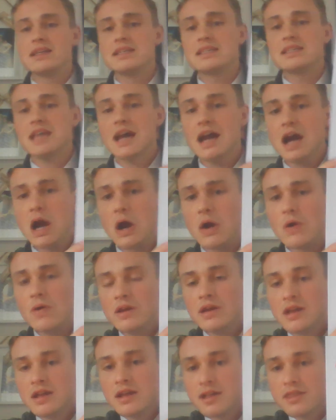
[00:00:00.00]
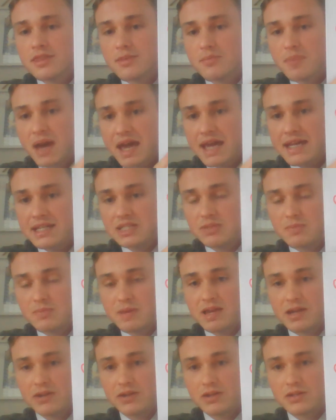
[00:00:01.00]
is how the
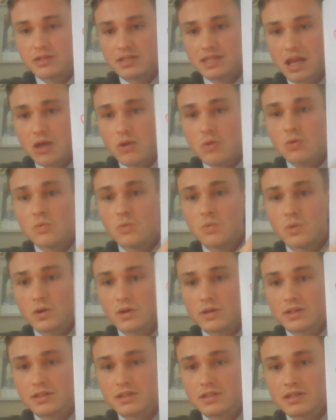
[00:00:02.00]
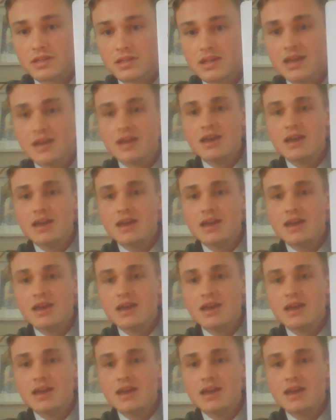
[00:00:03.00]
pacemaker cell works.